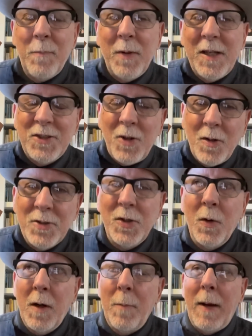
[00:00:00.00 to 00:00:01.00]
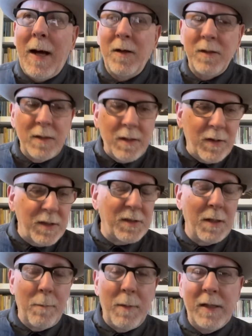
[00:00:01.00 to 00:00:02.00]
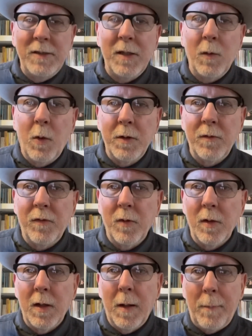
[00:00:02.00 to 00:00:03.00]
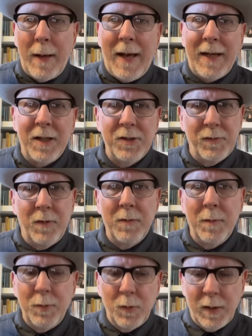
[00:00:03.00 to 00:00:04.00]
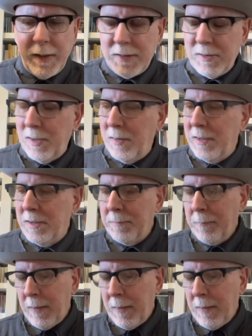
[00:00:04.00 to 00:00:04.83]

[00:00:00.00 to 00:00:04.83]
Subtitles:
but it's also about this amazing, wonderful package from the Bootleg series.